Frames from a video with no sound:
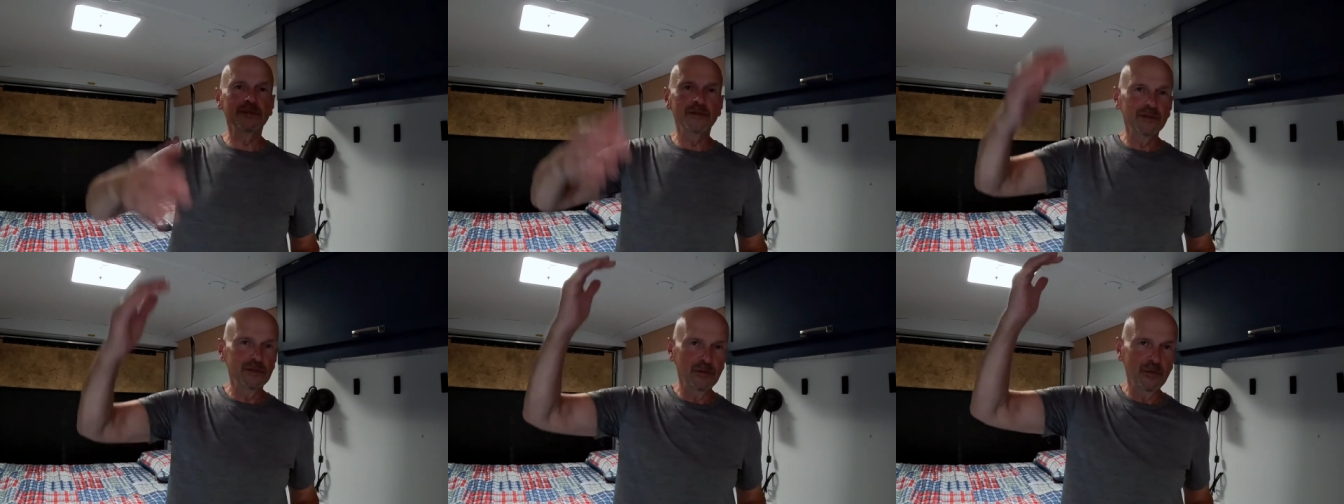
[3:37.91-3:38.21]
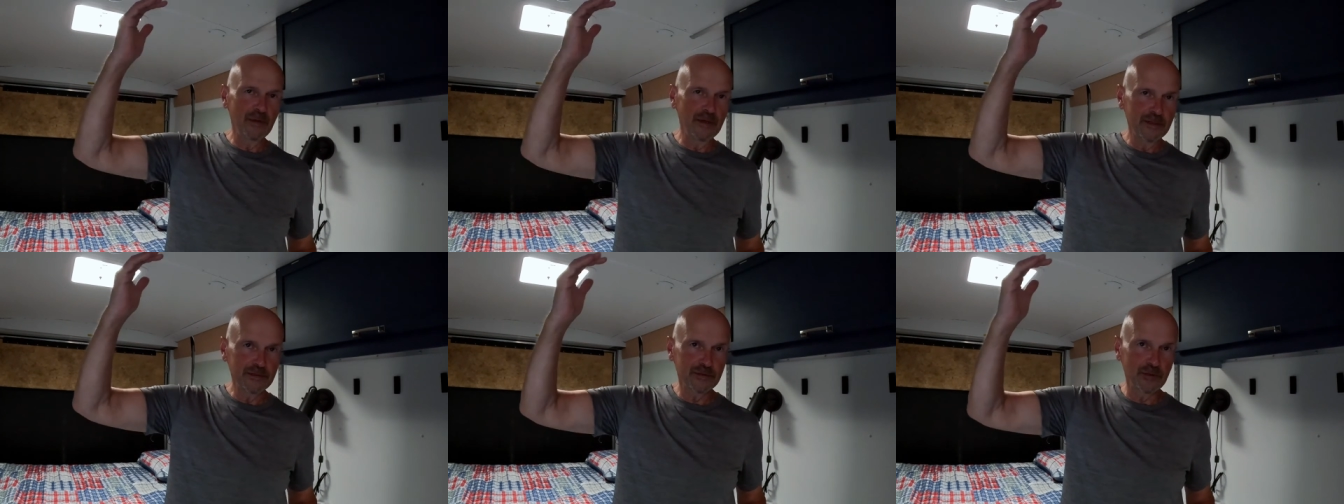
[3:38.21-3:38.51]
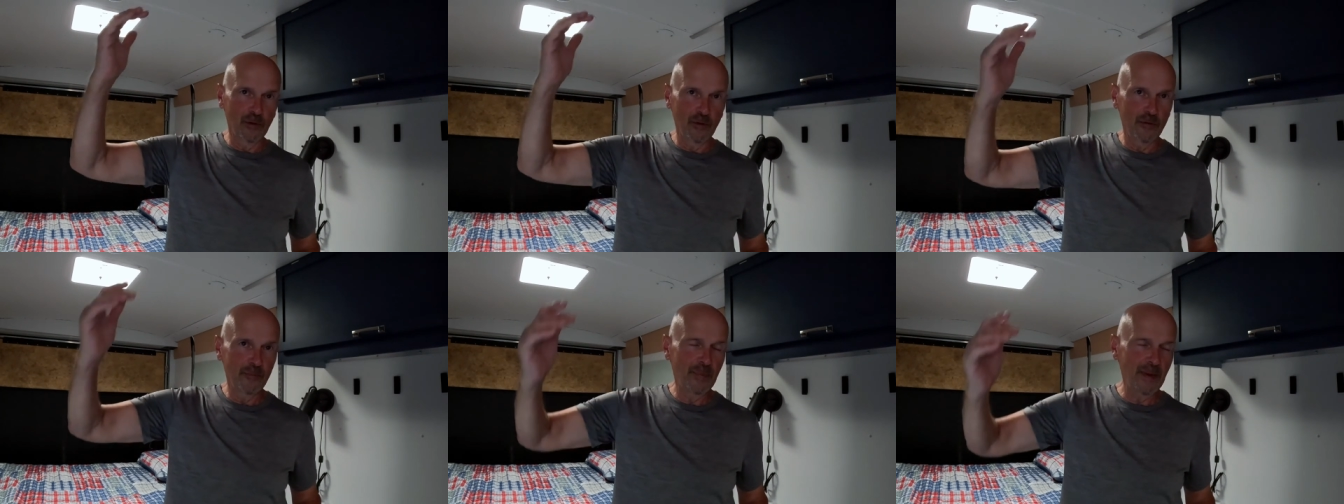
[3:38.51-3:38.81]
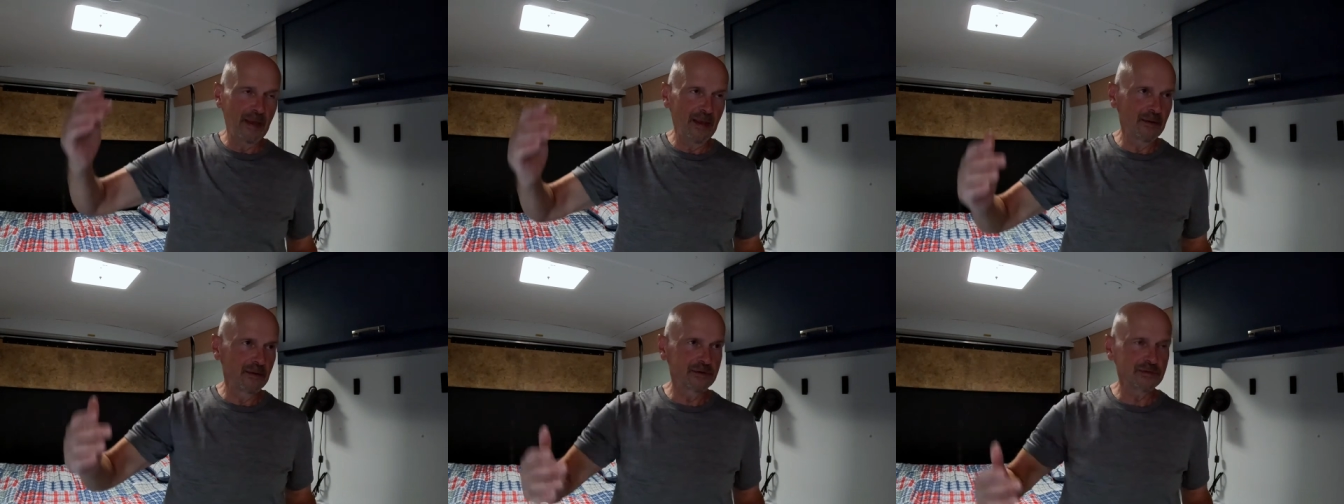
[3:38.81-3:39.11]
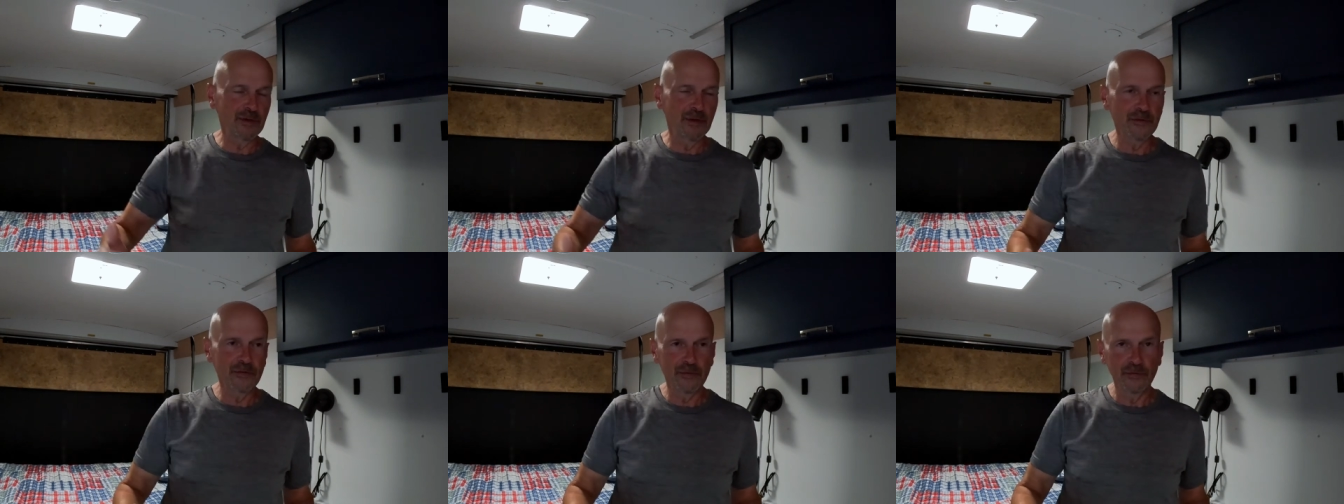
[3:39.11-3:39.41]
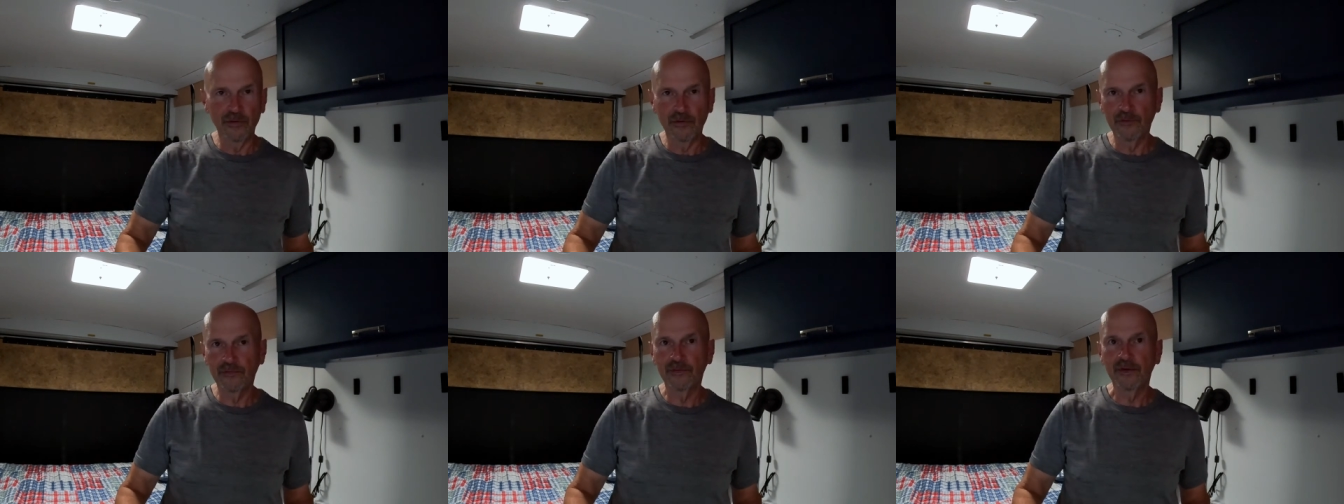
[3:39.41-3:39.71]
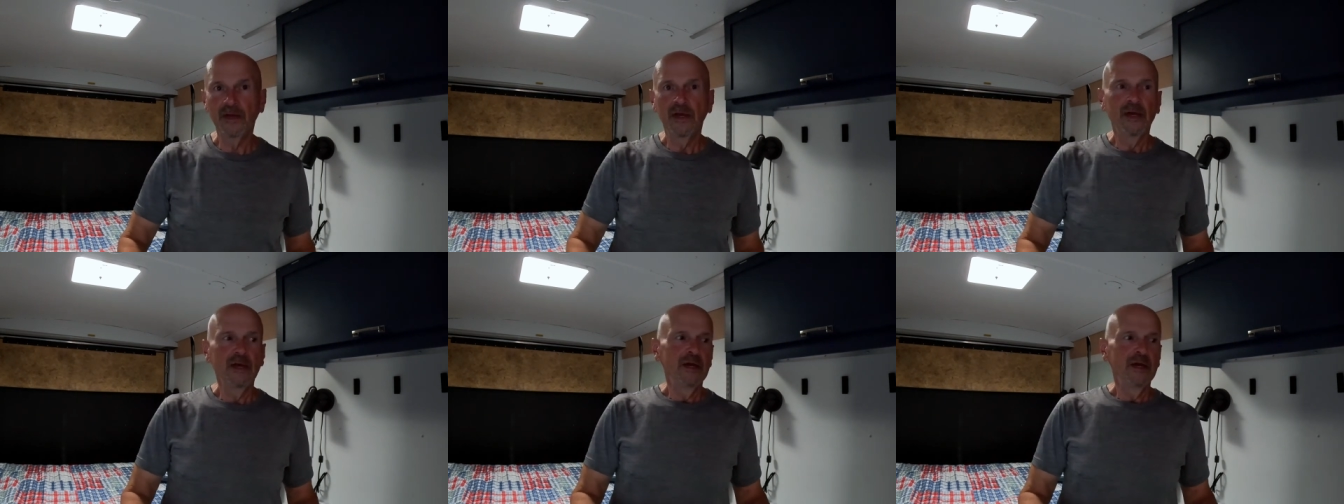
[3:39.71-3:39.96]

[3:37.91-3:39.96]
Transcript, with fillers: including solar panels on the roof,